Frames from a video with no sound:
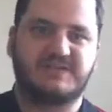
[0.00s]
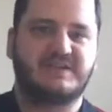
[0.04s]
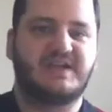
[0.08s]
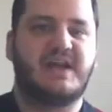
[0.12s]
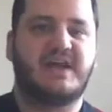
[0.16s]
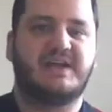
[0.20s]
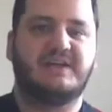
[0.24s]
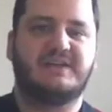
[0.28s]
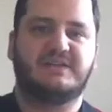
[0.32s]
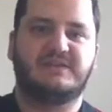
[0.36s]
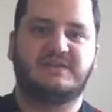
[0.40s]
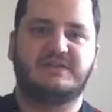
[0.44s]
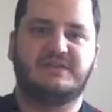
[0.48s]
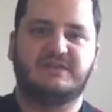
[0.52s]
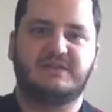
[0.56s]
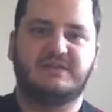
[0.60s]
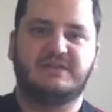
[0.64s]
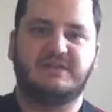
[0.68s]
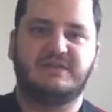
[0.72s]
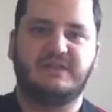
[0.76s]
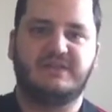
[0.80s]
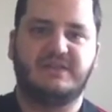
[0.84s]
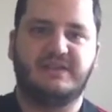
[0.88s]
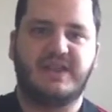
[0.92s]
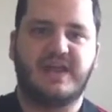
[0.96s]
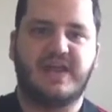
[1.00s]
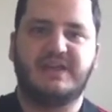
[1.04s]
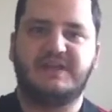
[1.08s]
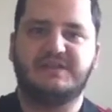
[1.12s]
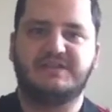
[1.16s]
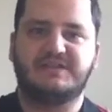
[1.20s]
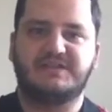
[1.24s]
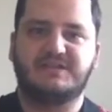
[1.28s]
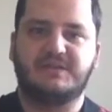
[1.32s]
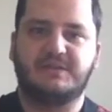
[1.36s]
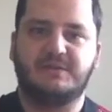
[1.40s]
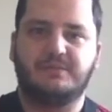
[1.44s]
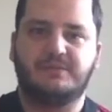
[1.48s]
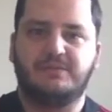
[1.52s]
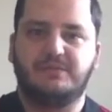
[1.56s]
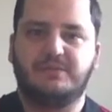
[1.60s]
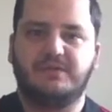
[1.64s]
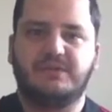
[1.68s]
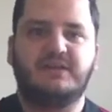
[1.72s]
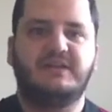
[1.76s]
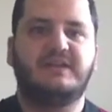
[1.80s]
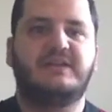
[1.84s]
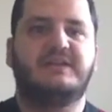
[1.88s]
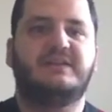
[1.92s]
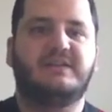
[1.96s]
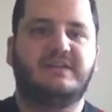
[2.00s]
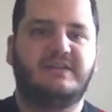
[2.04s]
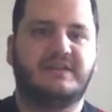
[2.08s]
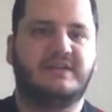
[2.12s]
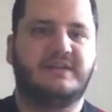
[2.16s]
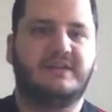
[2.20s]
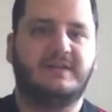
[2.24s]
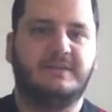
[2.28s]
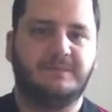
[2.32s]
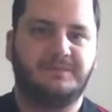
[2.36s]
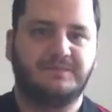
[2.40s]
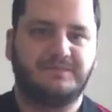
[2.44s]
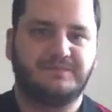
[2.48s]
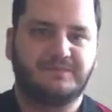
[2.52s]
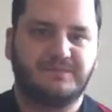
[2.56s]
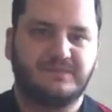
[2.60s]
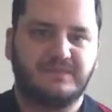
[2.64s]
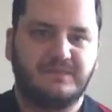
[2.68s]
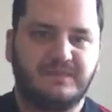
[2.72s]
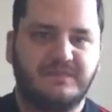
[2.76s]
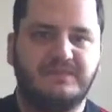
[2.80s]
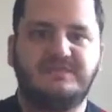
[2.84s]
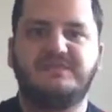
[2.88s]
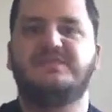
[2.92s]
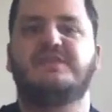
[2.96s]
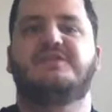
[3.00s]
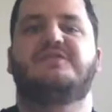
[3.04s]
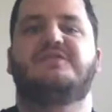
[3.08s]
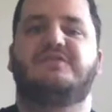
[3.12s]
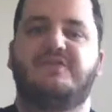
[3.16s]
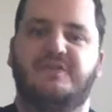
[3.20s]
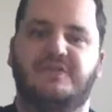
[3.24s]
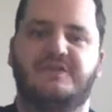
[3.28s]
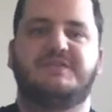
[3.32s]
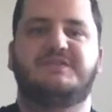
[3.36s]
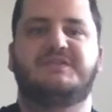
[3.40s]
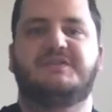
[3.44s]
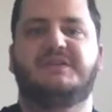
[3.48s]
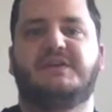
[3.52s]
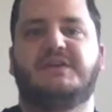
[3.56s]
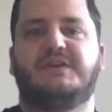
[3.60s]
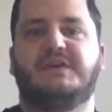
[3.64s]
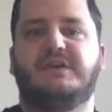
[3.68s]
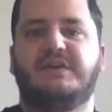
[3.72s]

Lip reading: That is completely different.